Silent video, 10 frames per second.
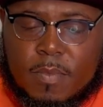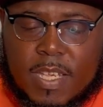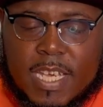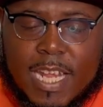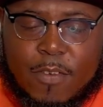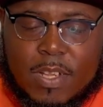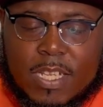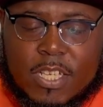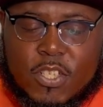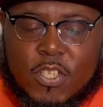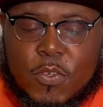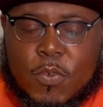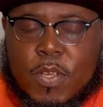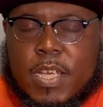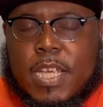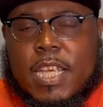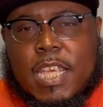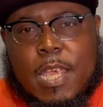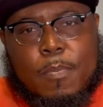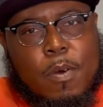and I release you.
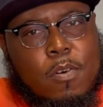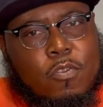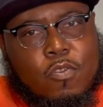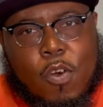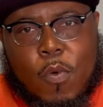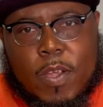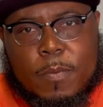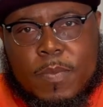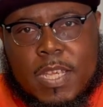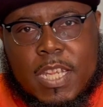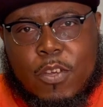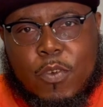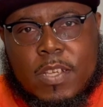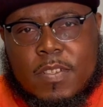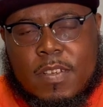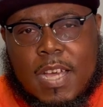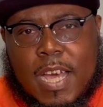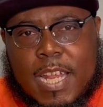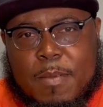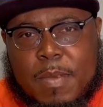Keep on growing in the grace of
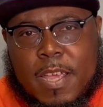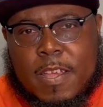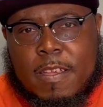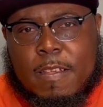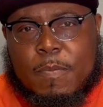God. Amen.